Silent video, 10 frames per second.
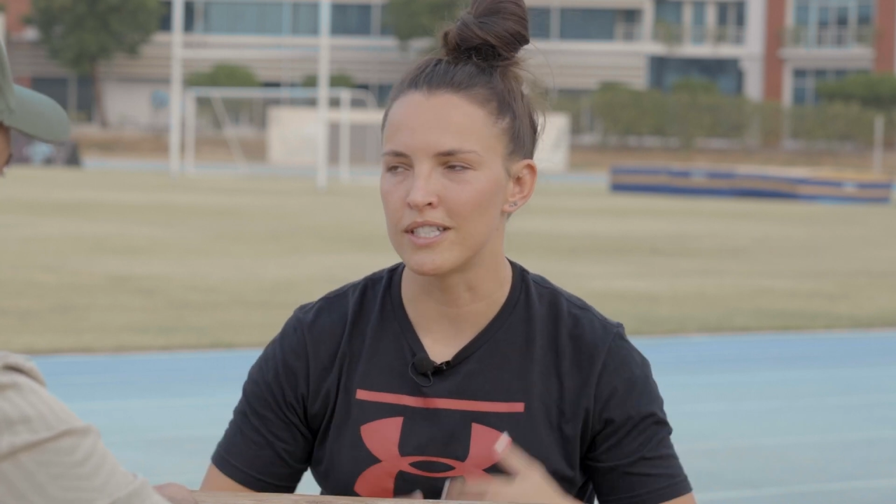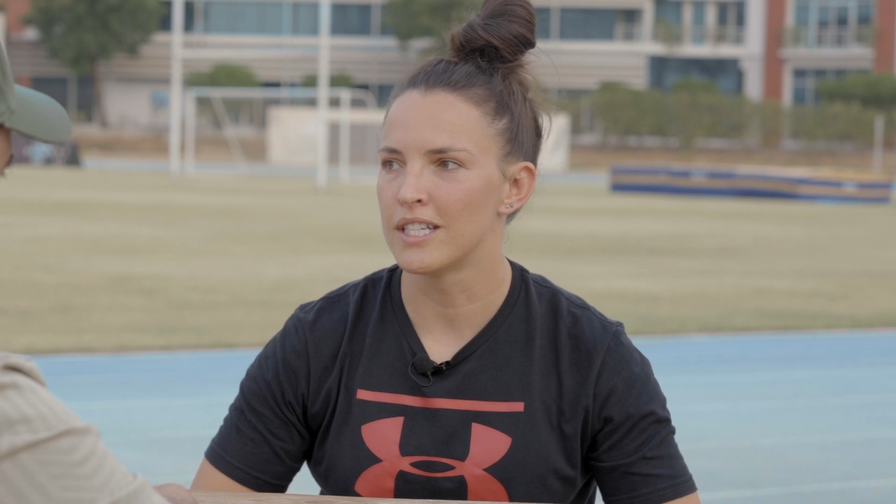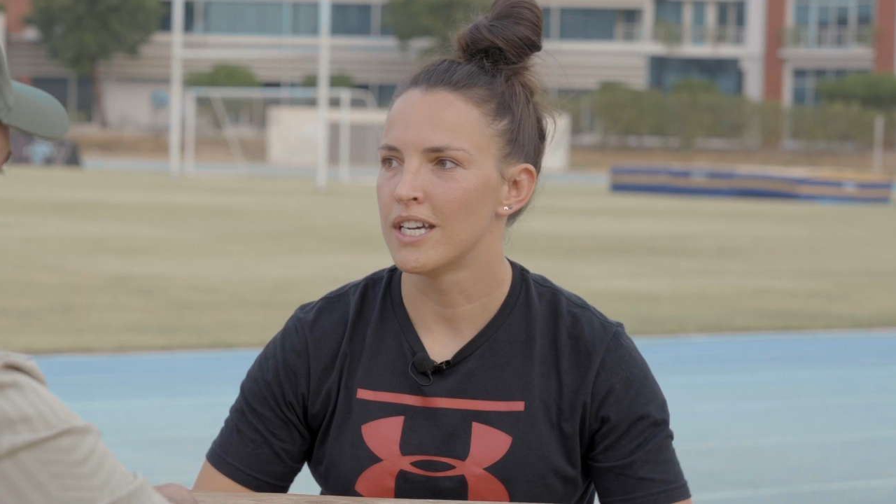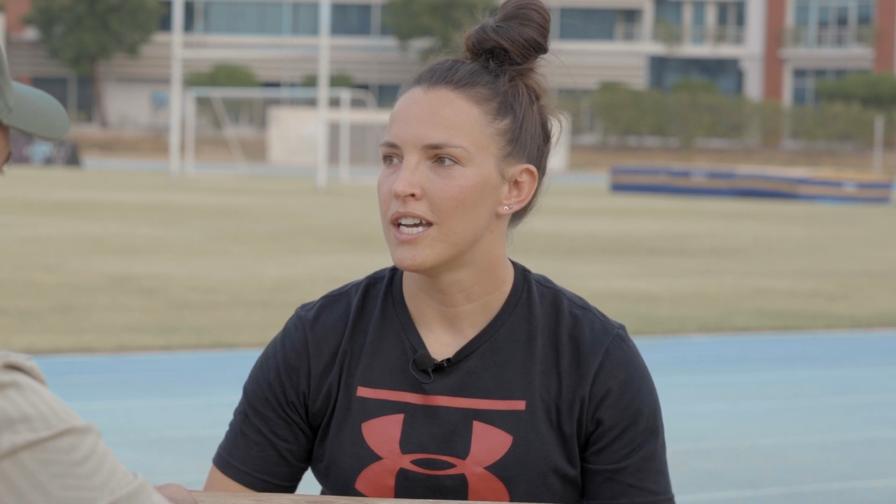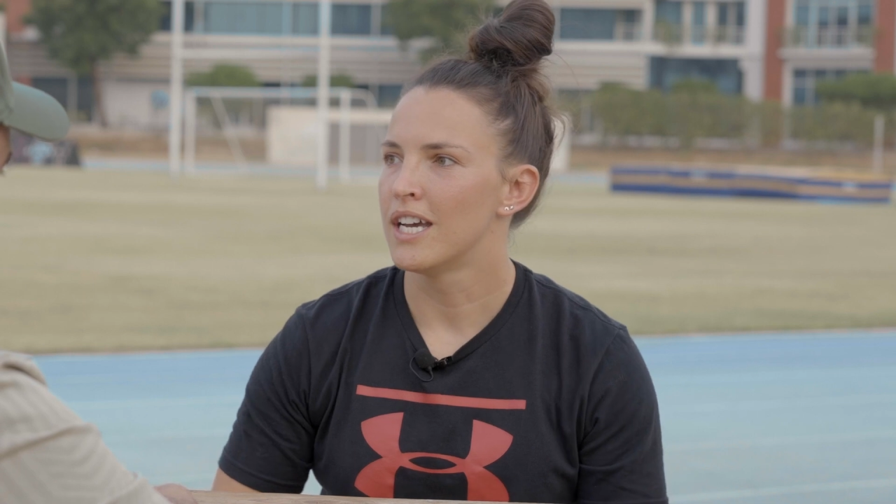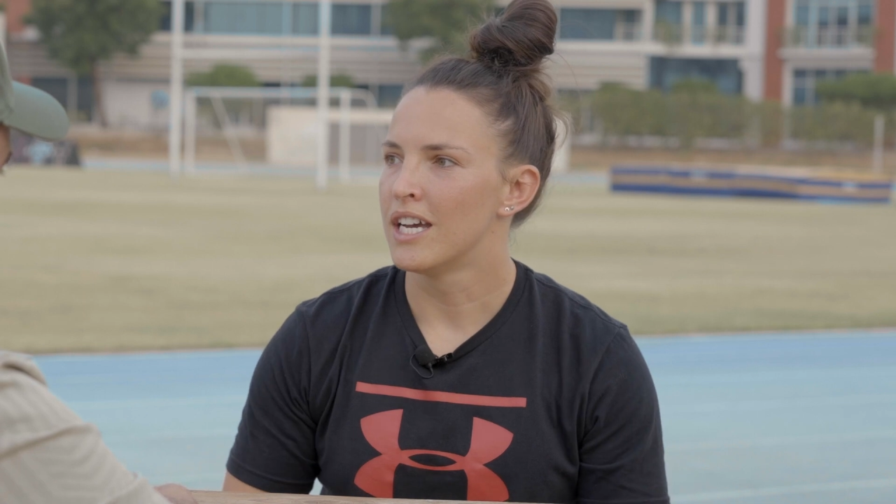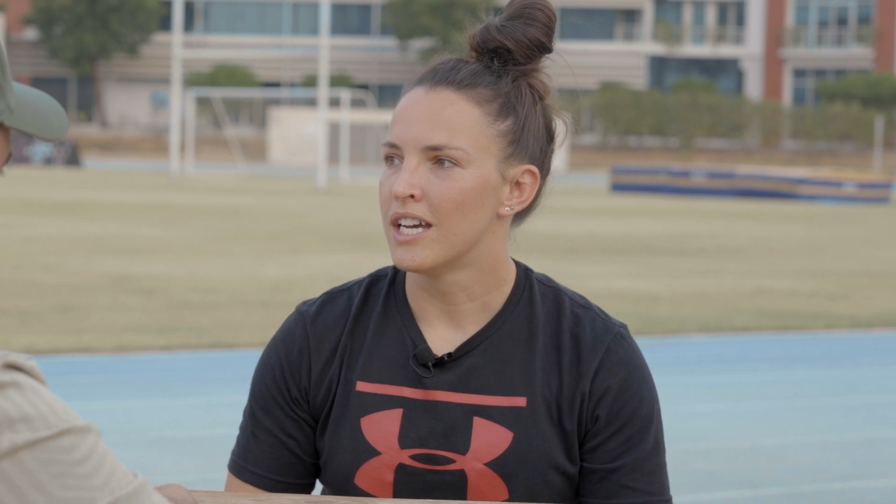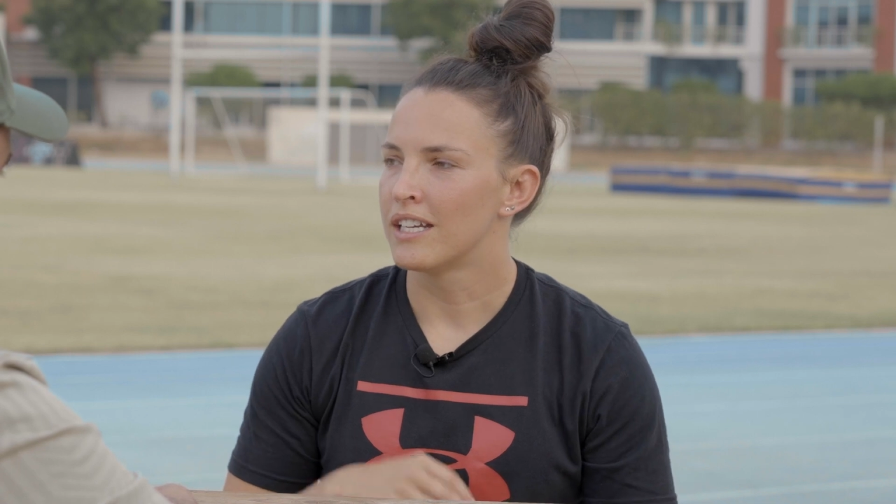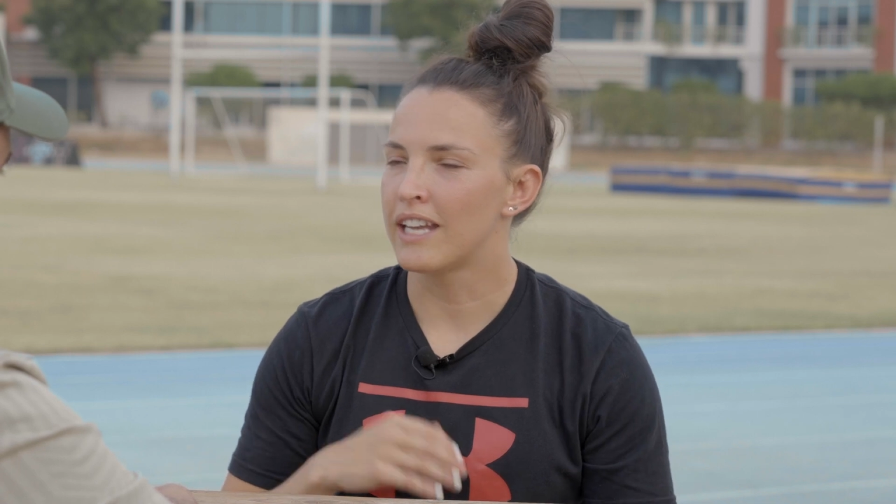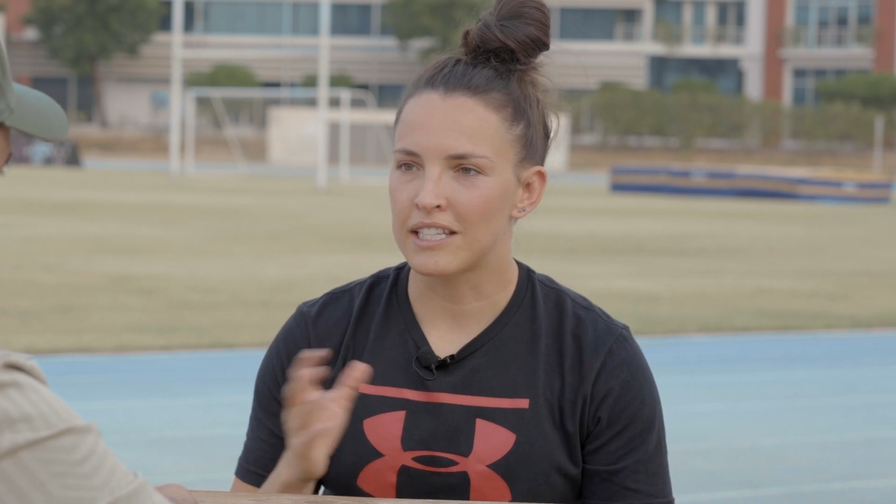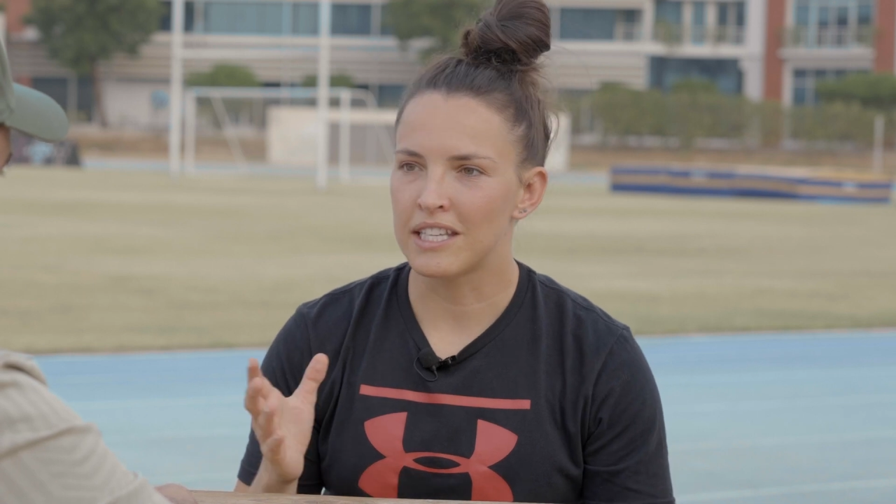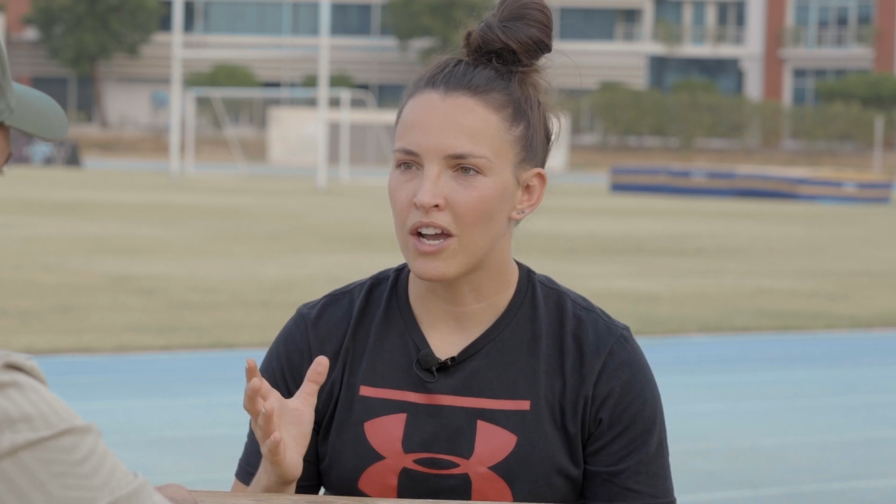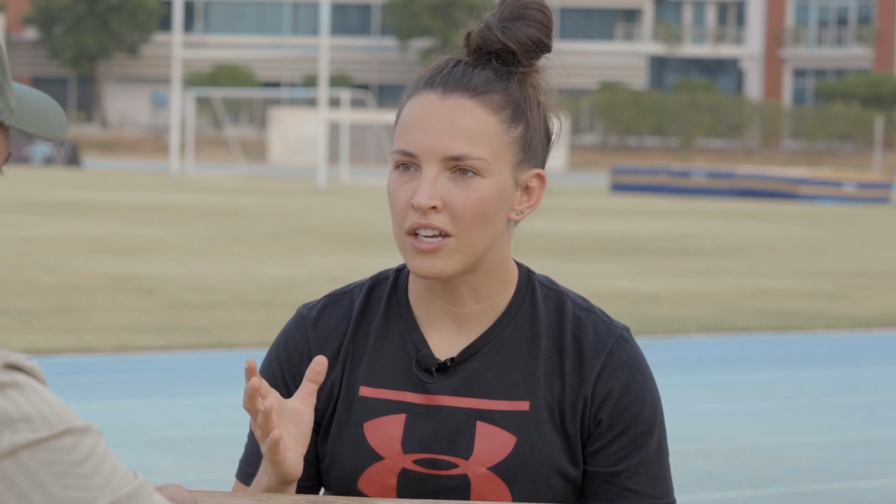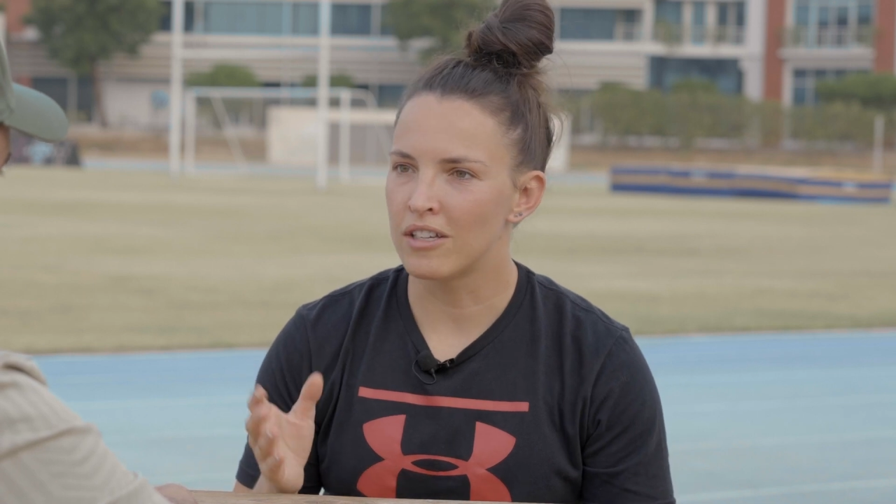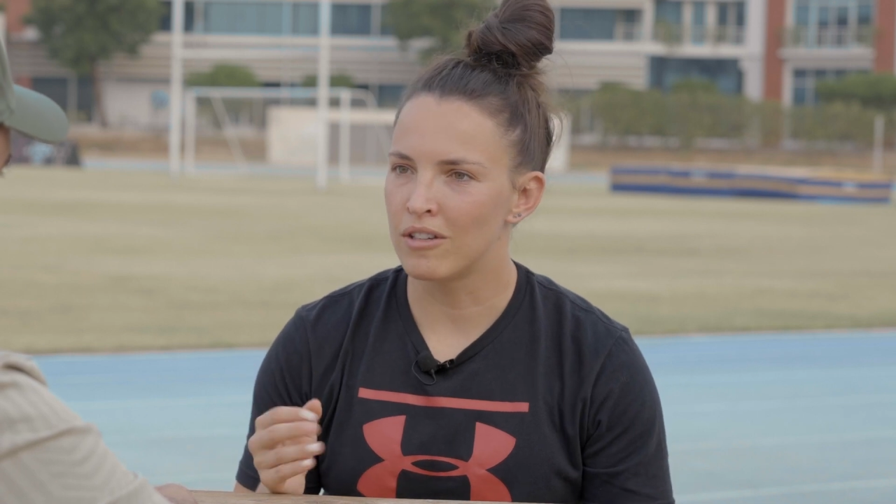And next
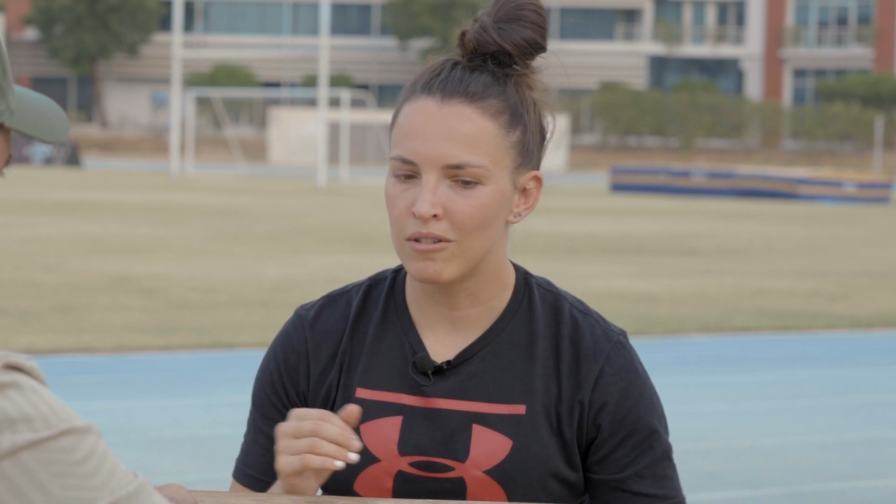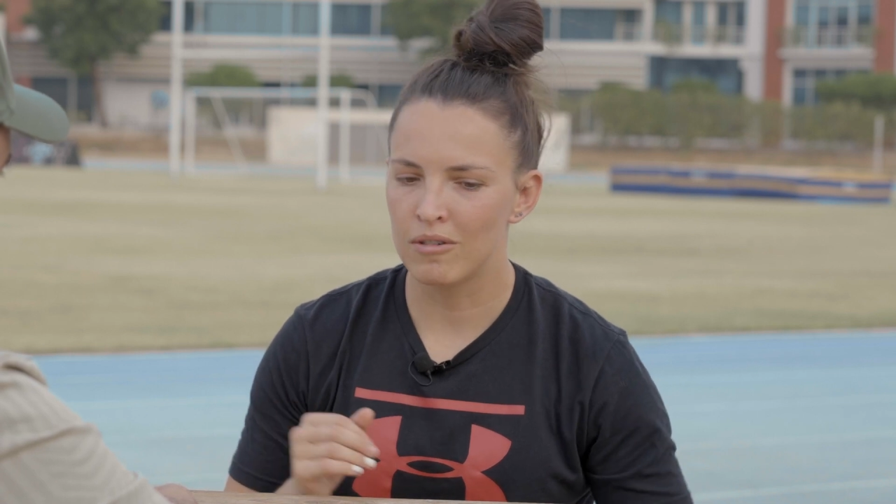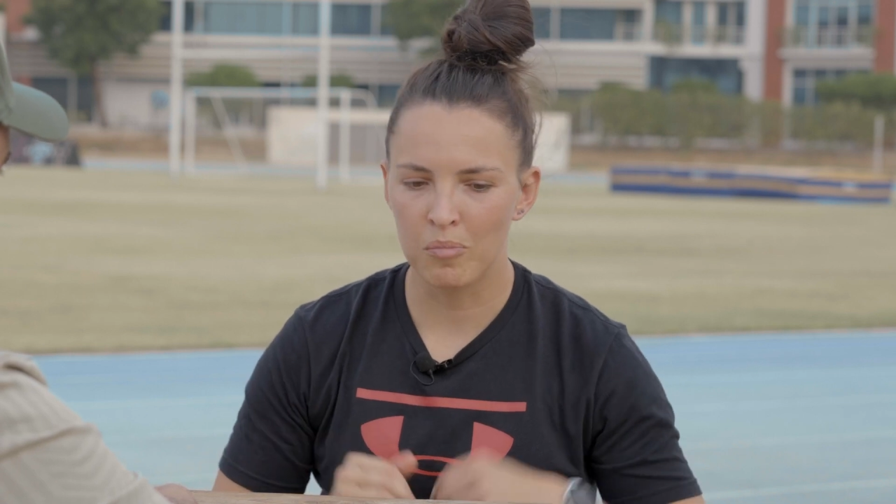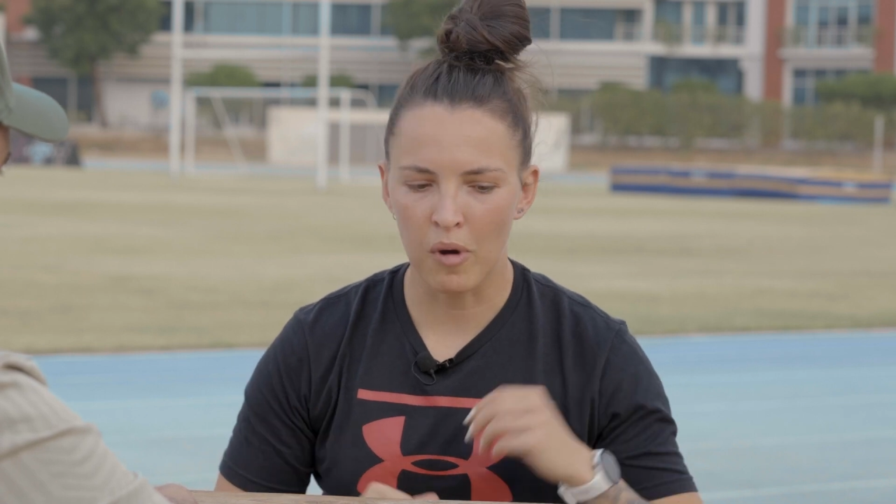thing I knew,